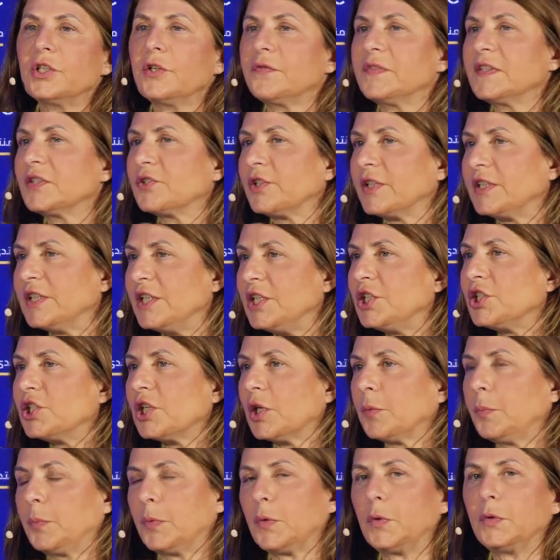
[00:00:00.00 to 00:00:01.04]
of
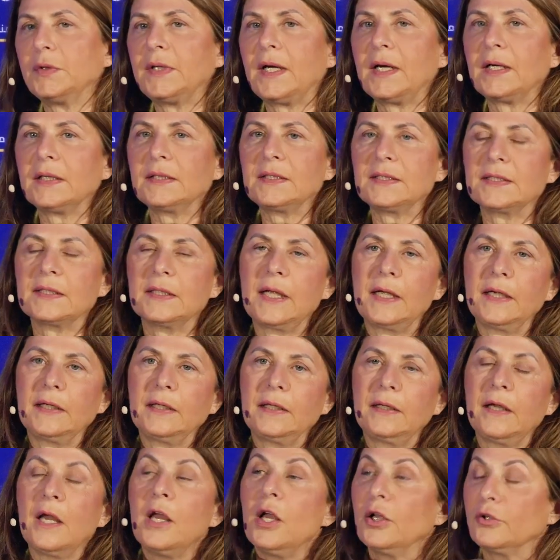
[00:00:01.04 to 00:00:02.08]
strategic products,
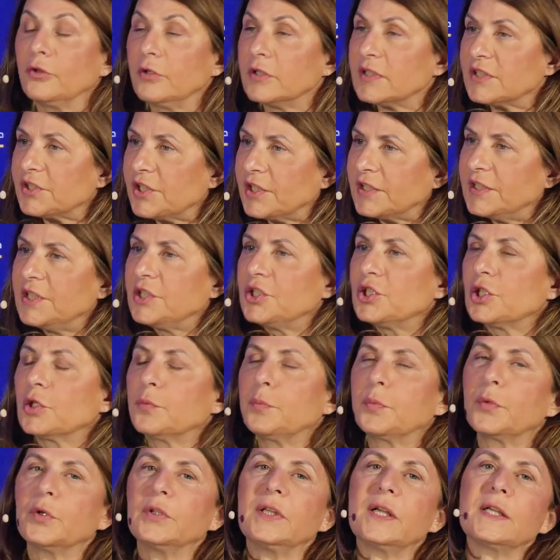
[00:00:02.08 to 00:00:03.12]
like the
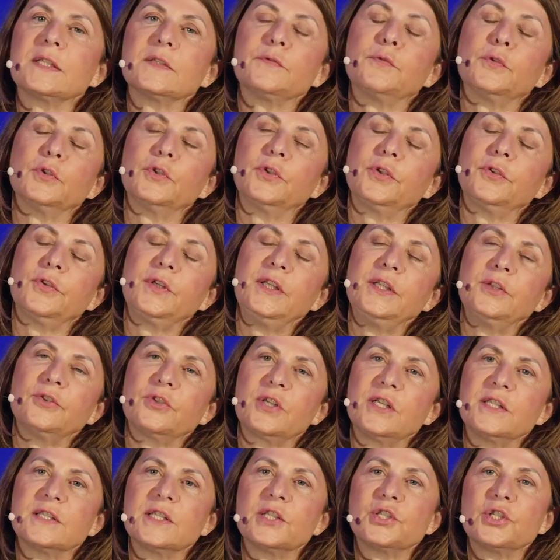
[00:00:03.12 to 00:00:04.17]
strategic products for the green
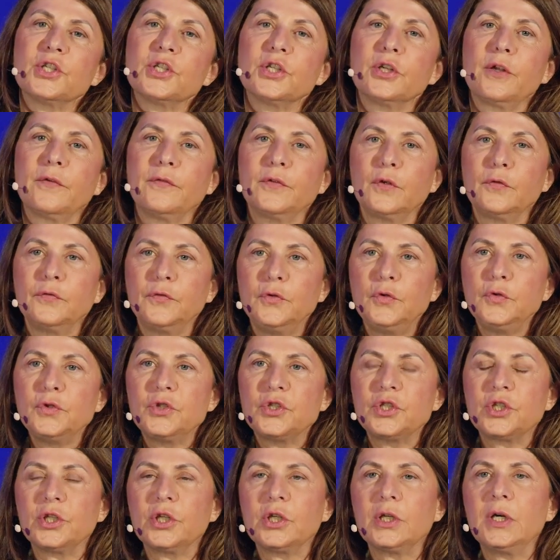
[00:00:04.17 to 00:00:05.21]
transition of the
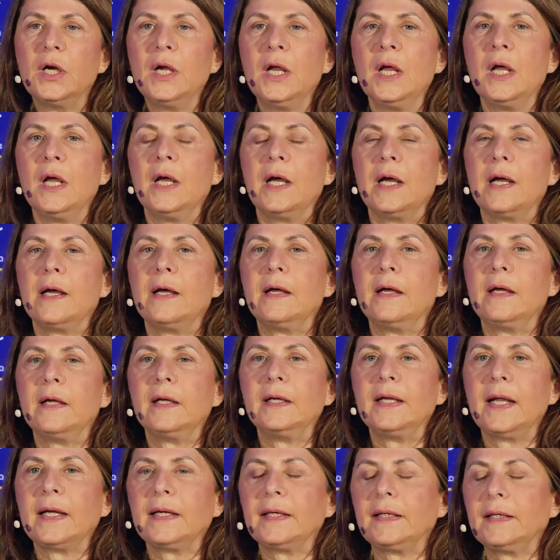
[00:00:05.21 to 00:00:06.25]
future,
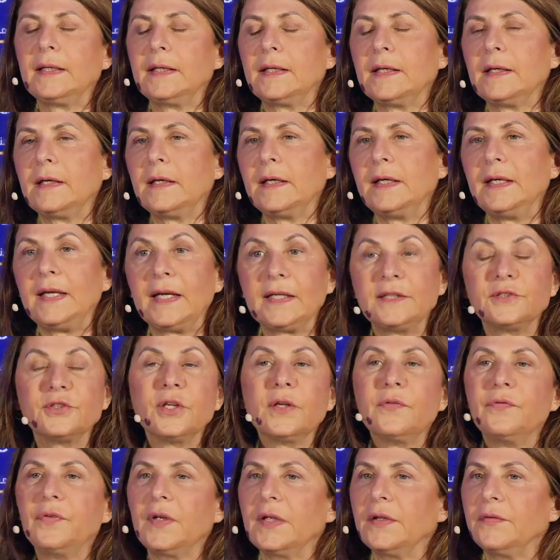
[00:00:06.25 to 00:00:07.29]
like
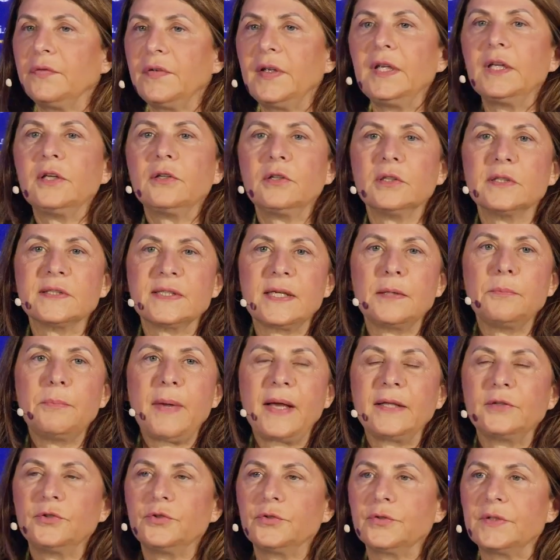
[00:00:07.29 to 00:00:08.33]
electric vehicles and
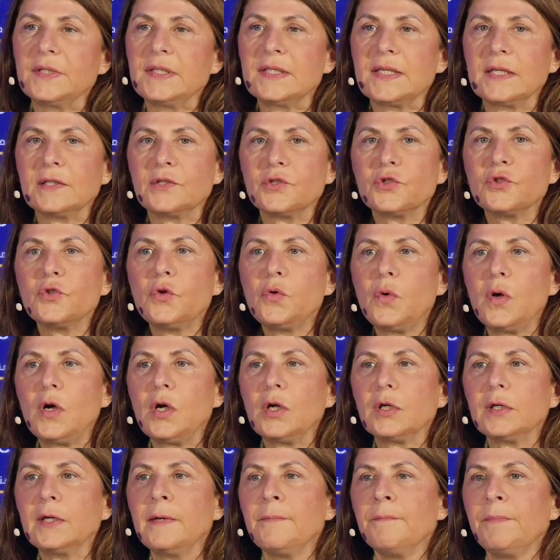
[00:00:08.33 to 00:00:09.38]
batteries and so
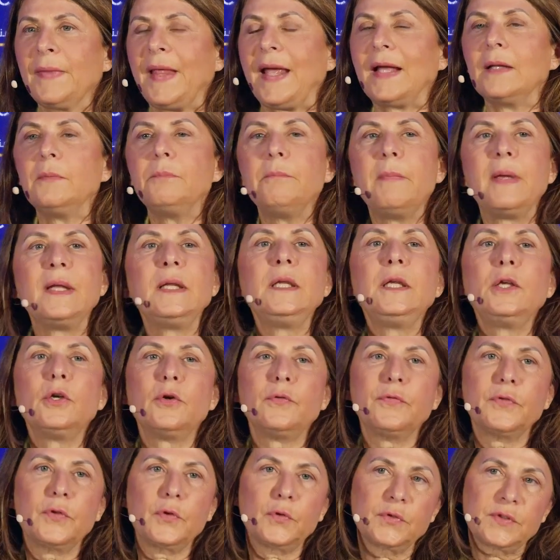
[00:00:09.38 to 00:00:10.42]
on. And many
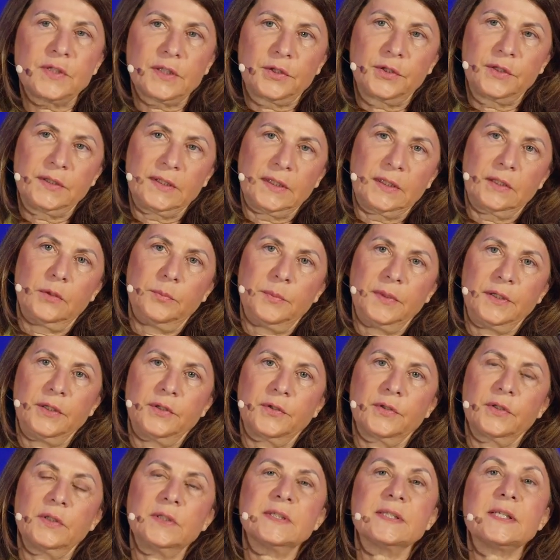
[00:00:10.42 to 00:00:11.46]
of those critical
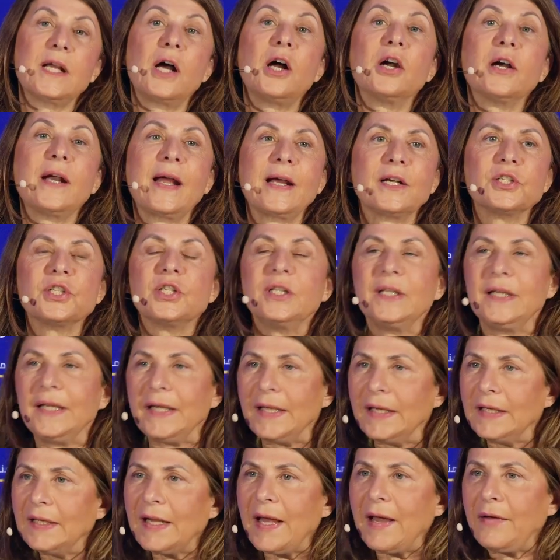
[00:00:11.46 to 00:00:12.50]
minerals are actually
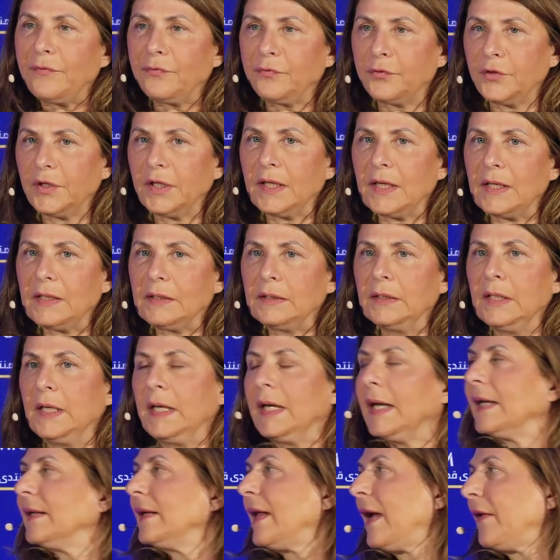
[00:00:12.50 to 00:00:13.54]
in Africa,
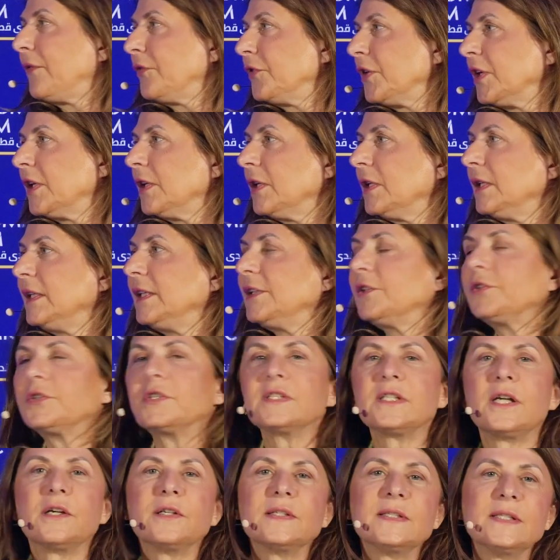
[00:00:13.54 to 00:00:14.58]
and African
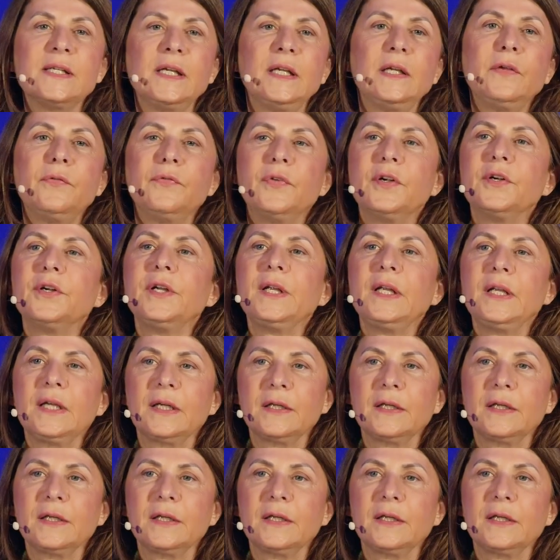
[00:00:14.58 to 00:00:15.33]
leaders are saying very